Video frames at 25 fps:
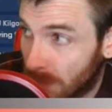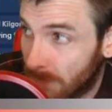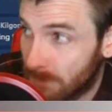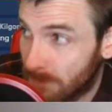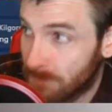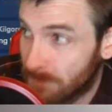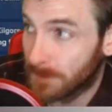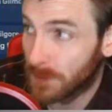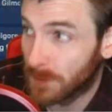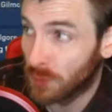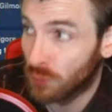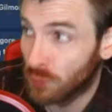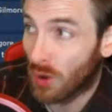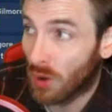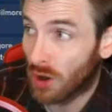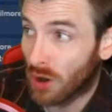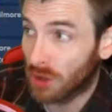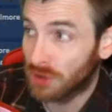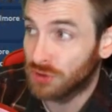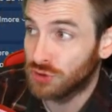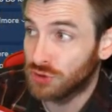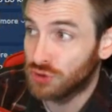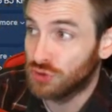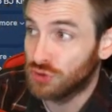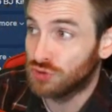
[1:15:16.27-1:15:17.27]
who are
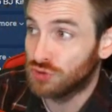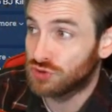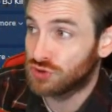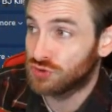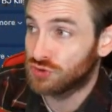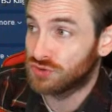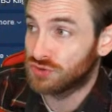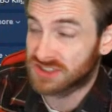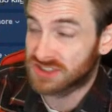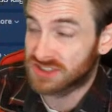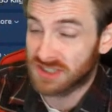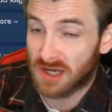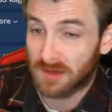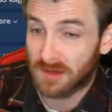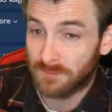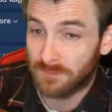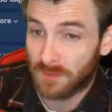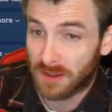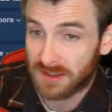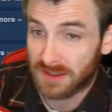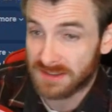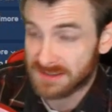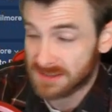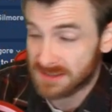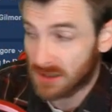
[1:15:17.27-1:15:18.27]
new to the stock
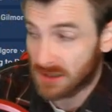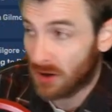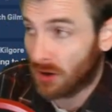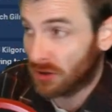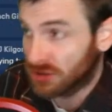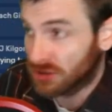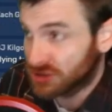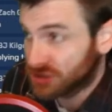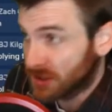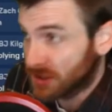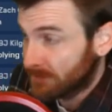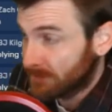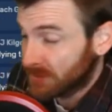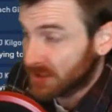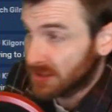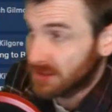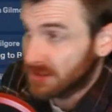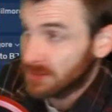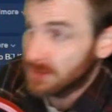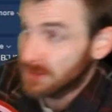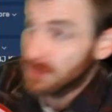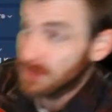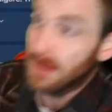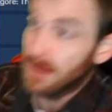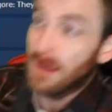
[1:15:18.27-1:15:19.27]
markets are jumping in
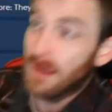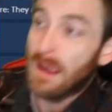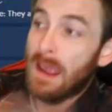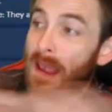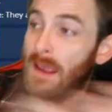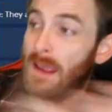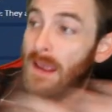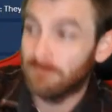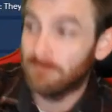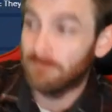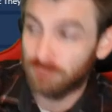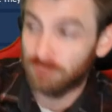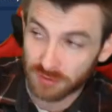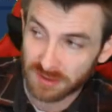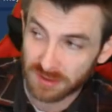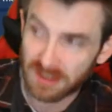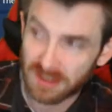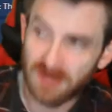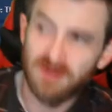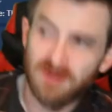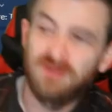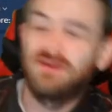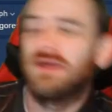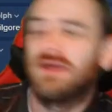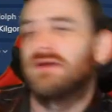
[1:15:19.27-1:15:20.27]
and pulling
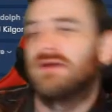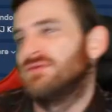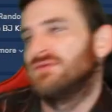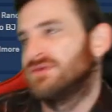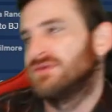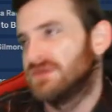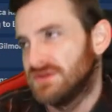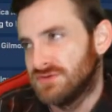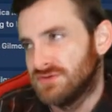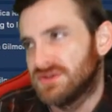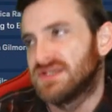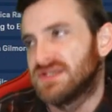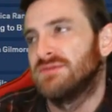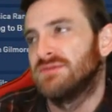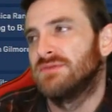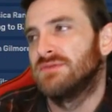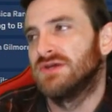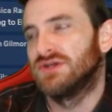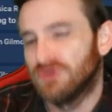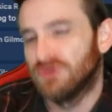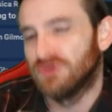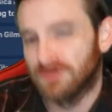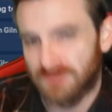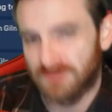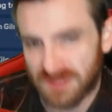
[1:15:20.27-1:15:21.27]
out. Like you see me
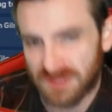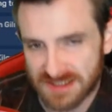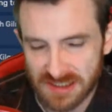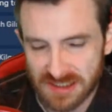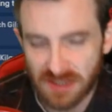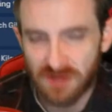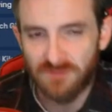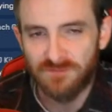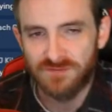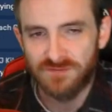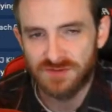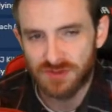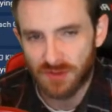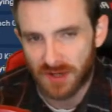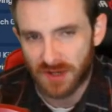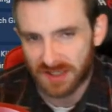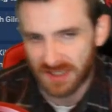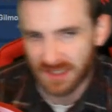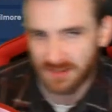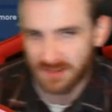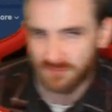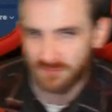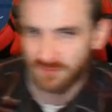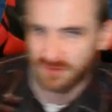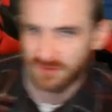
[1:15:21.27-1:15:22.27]
do it myself, so I
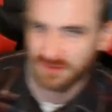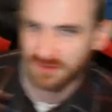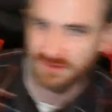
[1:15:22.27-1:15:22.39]
can't really